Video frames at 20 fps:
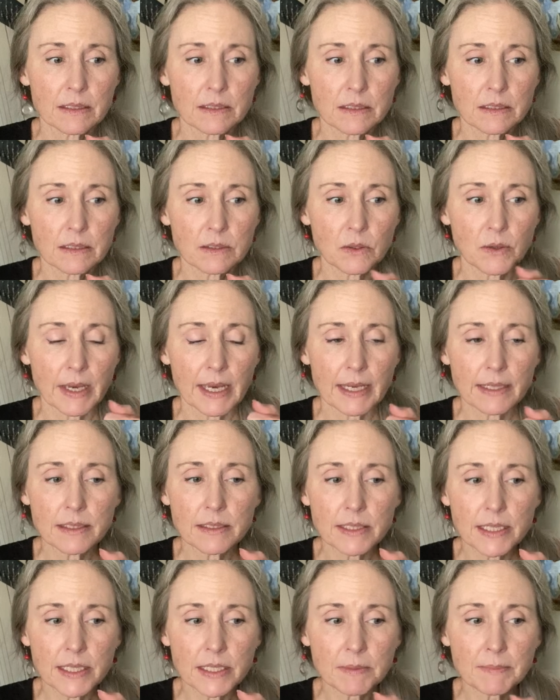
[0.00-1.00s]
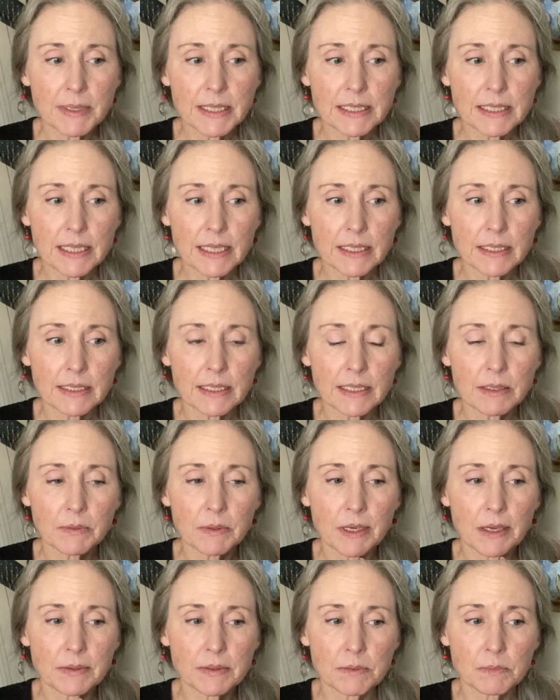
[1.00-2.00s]
so I had to change my technique
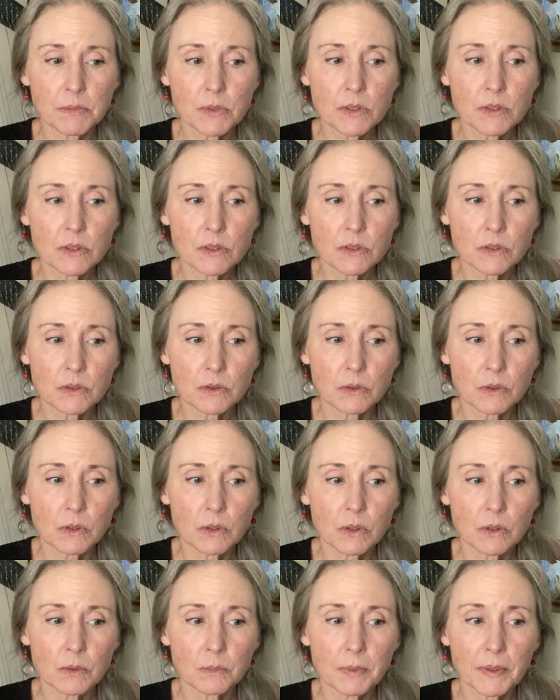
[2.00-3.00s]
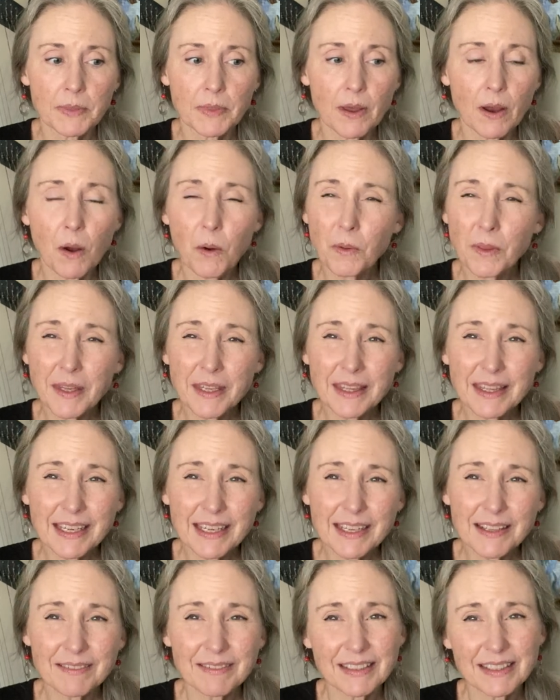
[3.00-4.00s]
when I was in music school, but the only
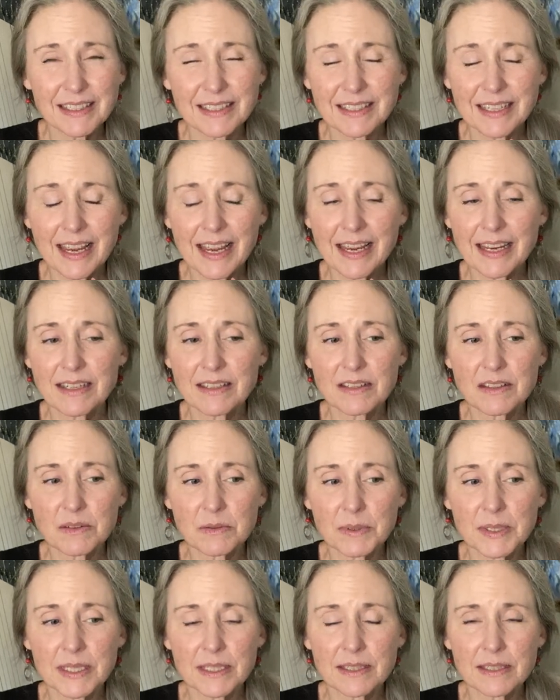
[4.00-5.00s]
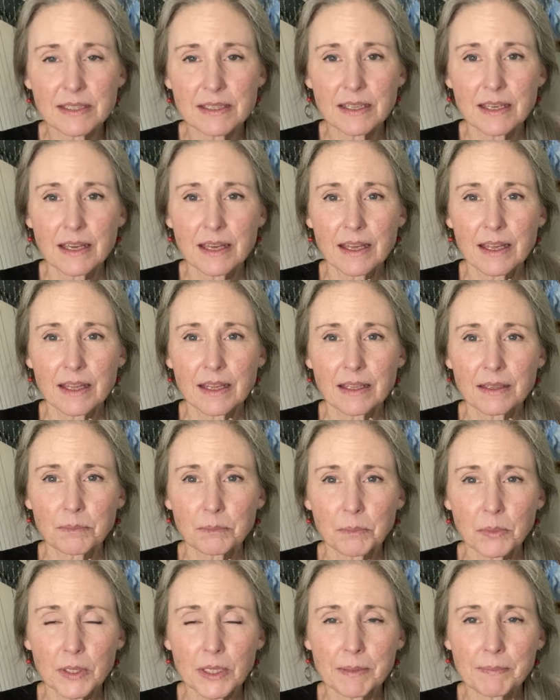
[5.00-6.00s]
thing I really changed was
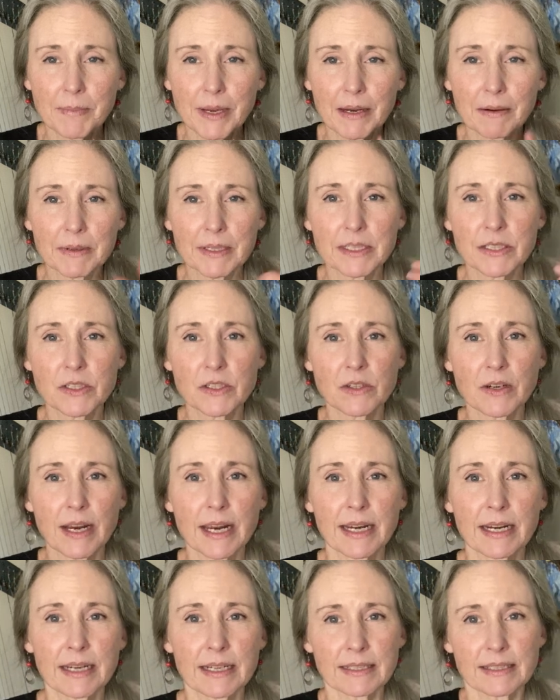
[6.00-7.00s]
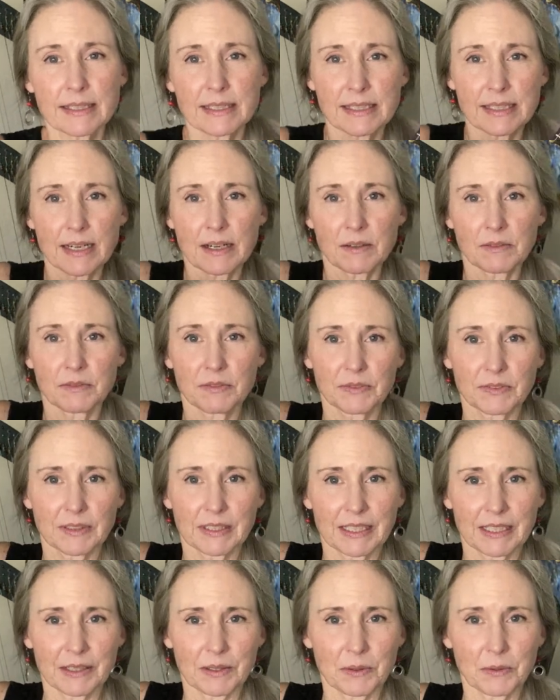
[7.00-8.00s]
putting my wrist straight instead of,
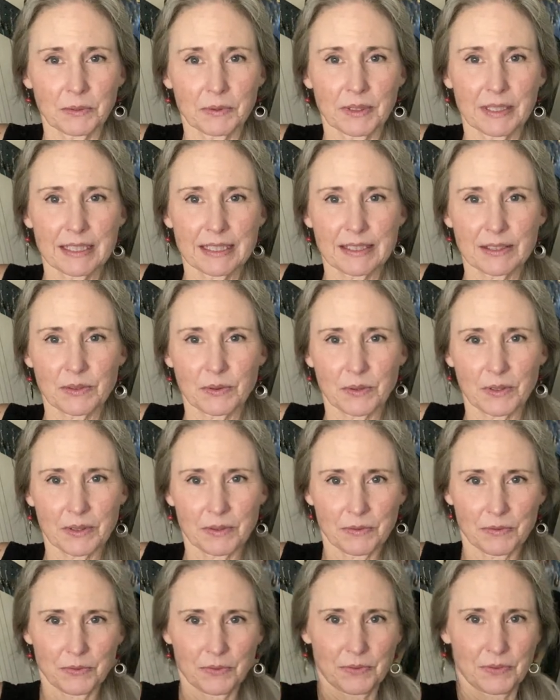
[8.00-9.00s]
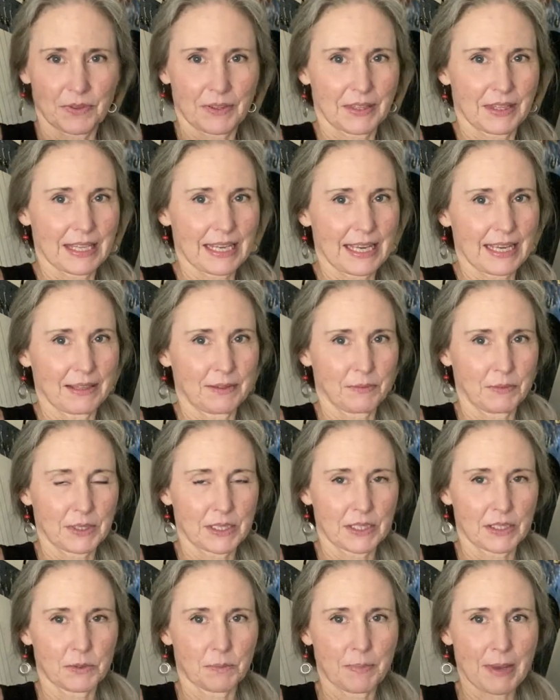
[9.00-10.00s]
you know, this sort of thing,
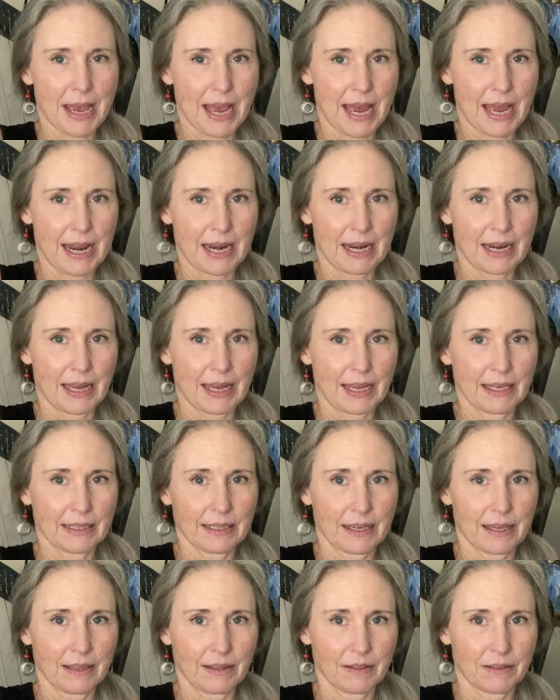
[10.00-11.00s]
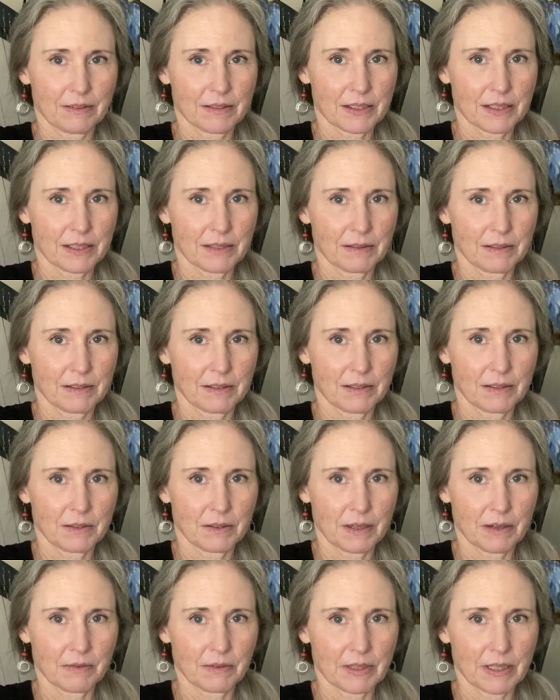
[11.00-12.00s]
which is bad. I learned to
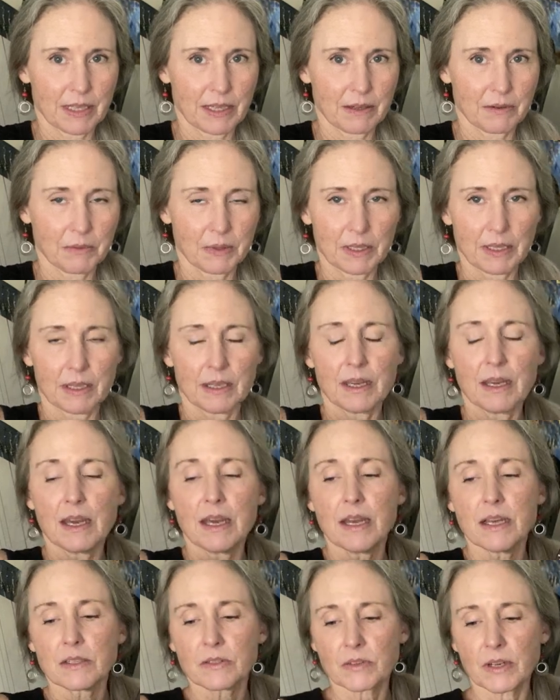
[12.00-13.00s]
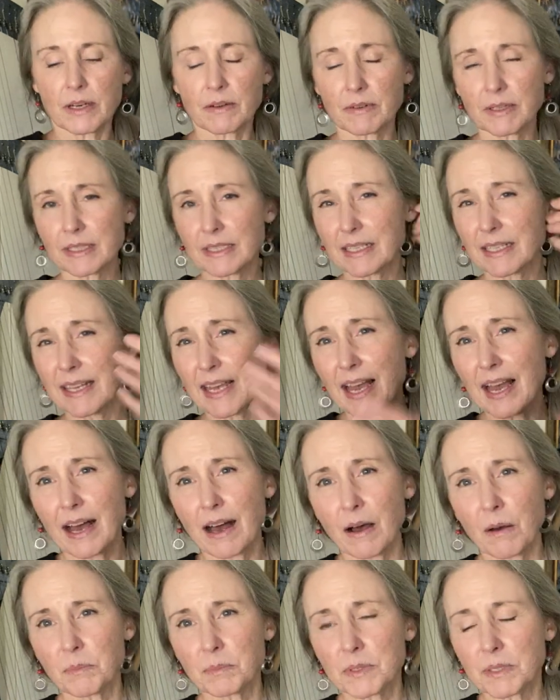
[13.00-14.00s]
do everything with a straight wrist, and that
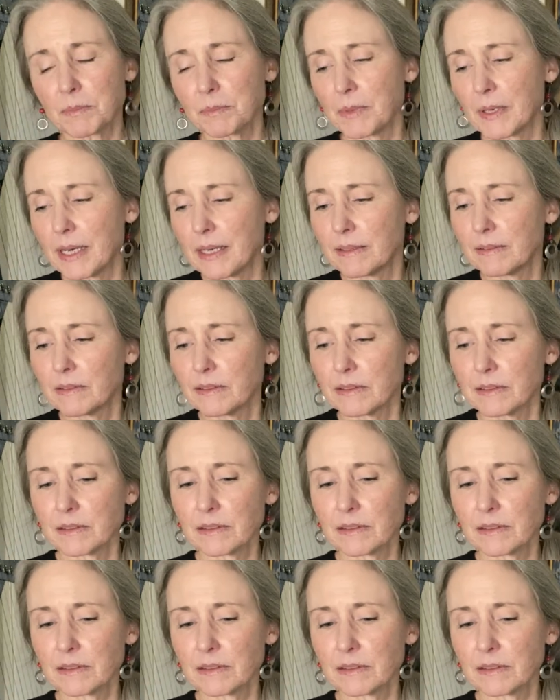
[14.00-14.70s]
helped, but